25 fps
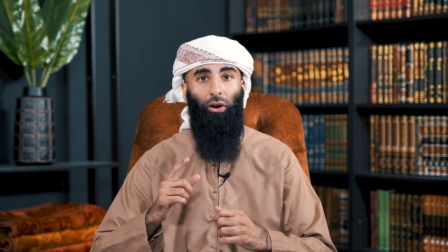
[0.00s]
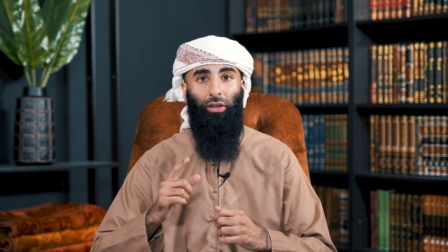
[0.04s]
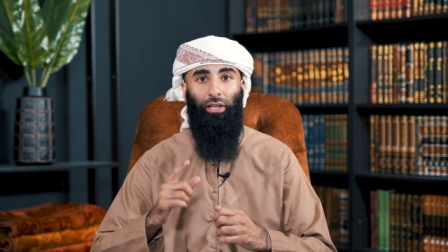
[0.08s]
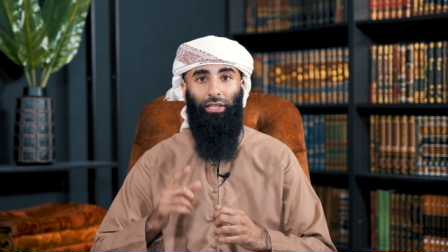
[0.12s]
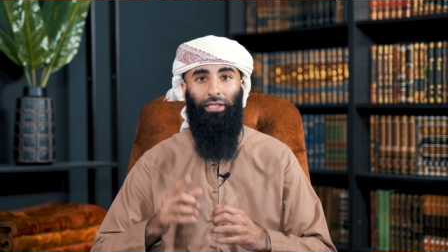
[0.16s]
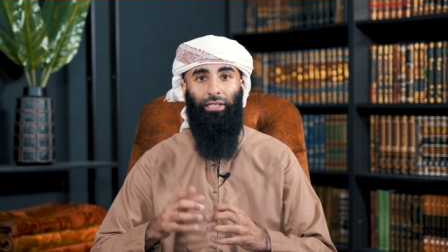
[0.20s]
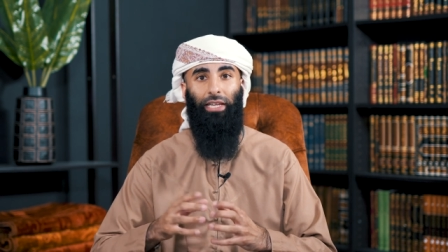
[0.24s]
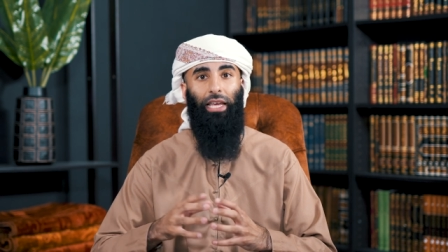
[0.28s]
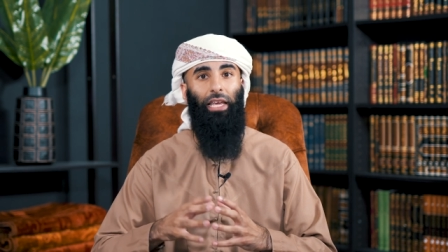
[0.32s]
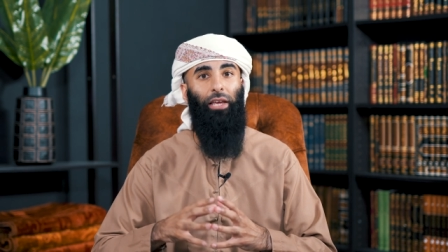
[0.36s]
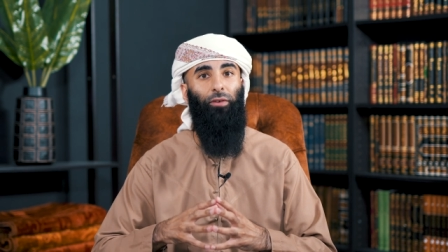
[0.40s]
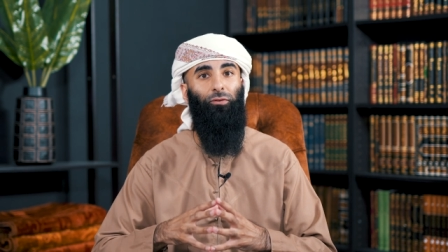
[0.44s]

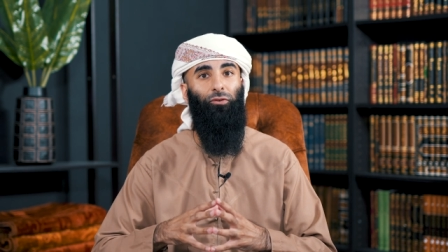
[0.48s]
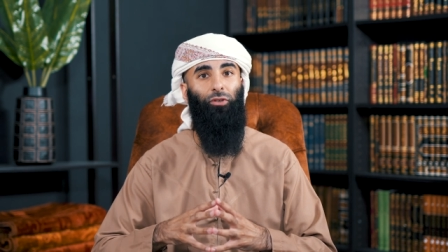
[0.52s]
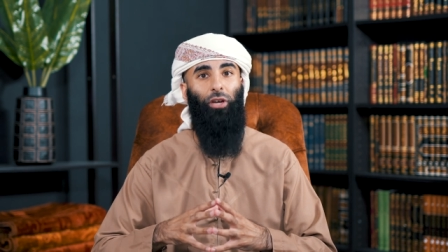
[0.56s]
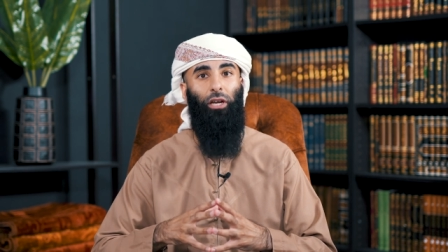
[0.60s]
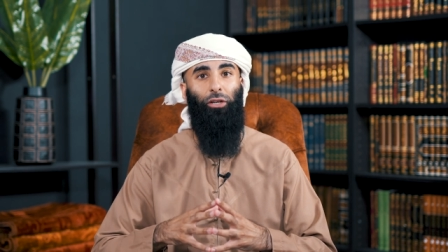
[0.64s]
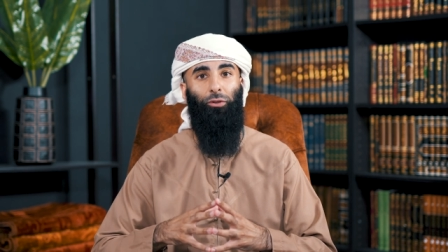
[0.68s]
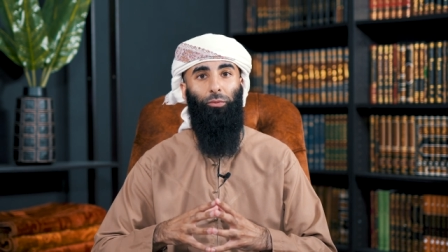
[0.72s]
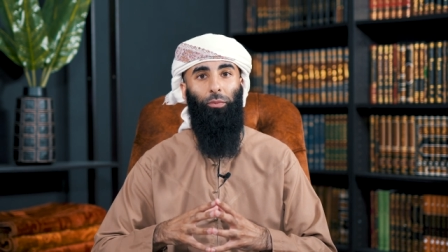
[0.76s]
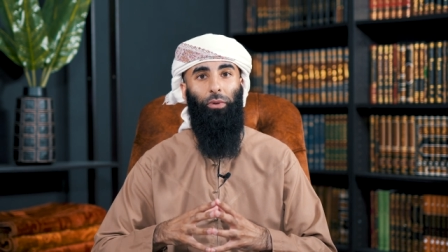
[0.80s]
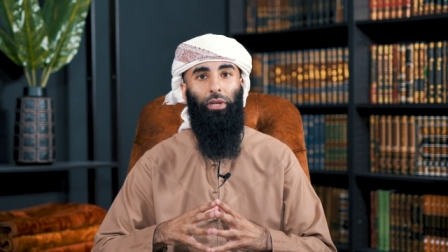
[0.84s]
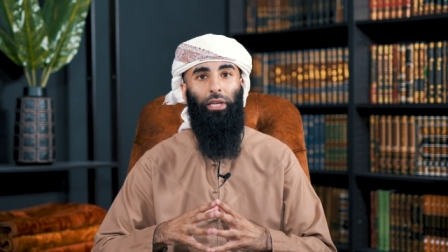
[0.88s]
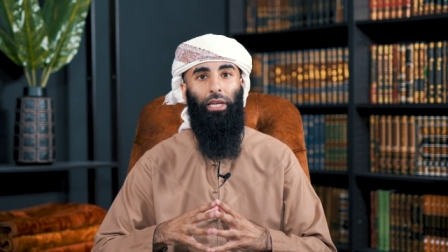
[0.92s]
on the day of
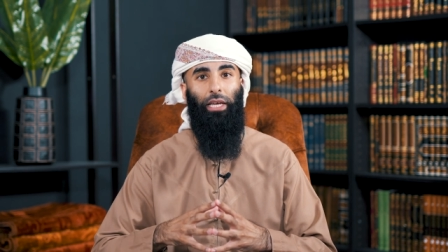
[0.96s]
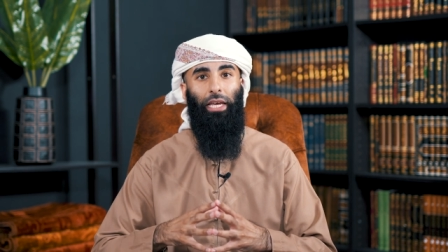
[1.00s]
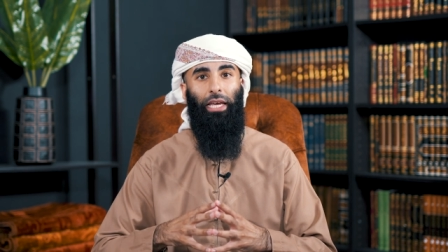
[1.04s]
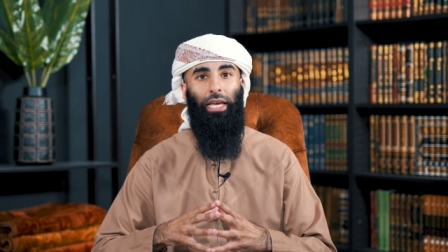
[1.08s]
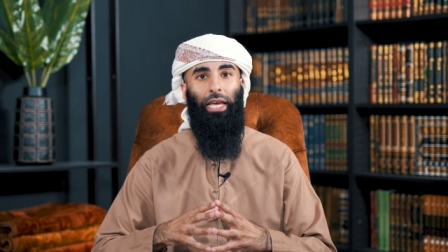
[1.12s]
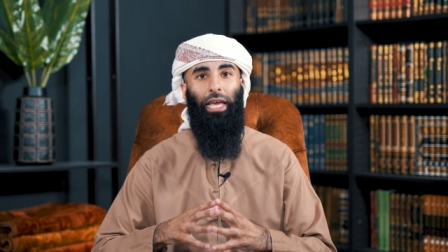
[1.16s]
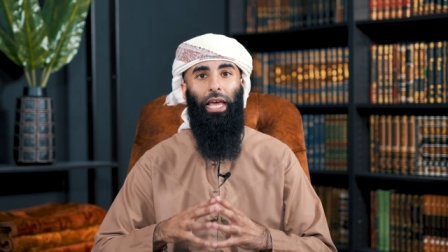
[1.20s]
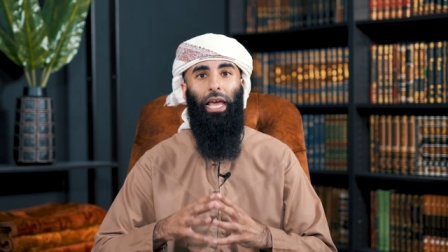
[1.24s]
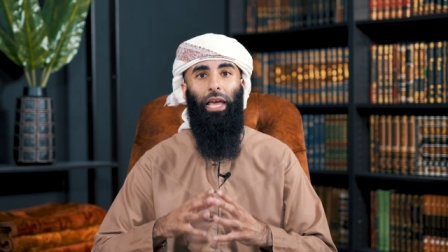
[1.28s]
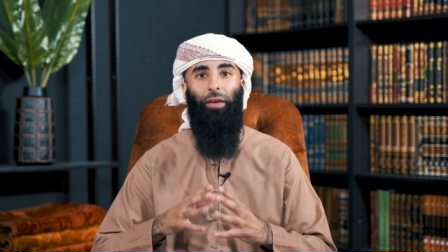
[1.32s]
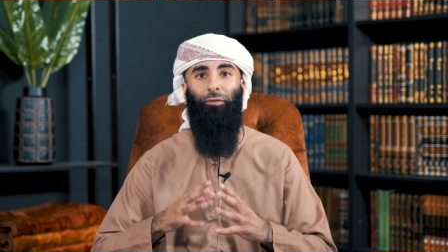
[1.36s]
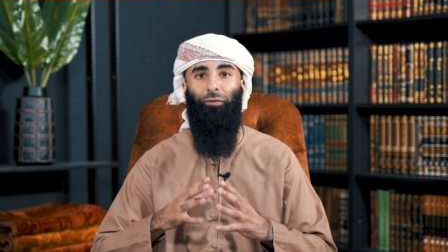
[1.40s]
judgment
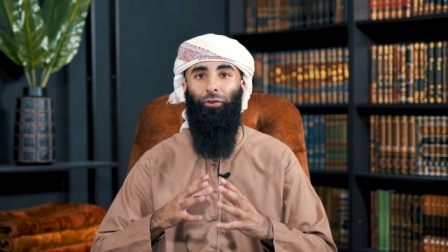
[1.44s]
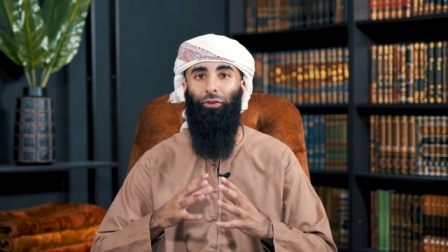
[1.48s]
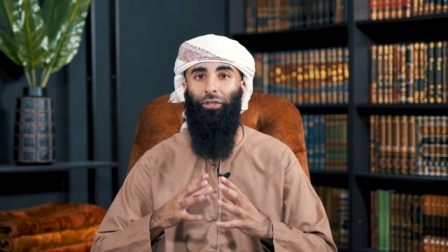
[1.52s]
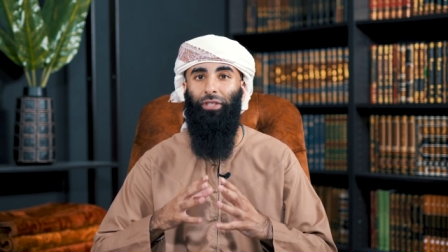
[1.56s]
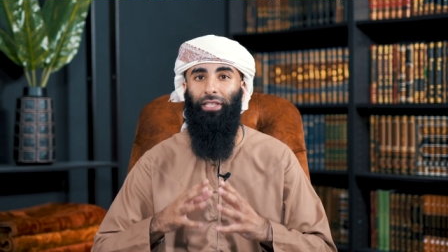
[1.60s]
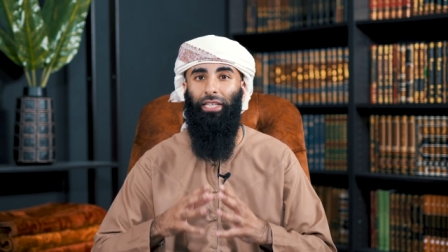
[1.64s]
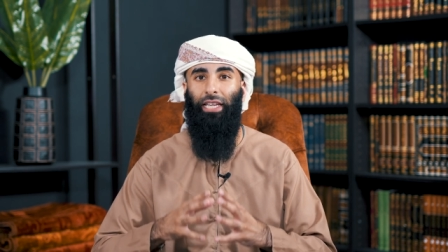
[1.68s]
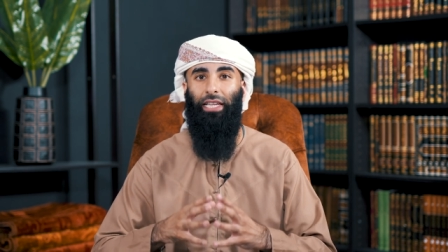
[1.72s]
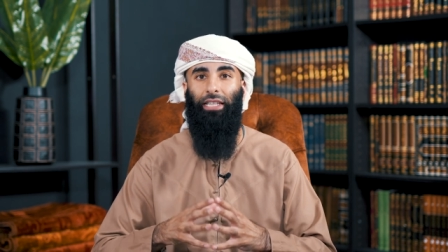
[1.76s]
if you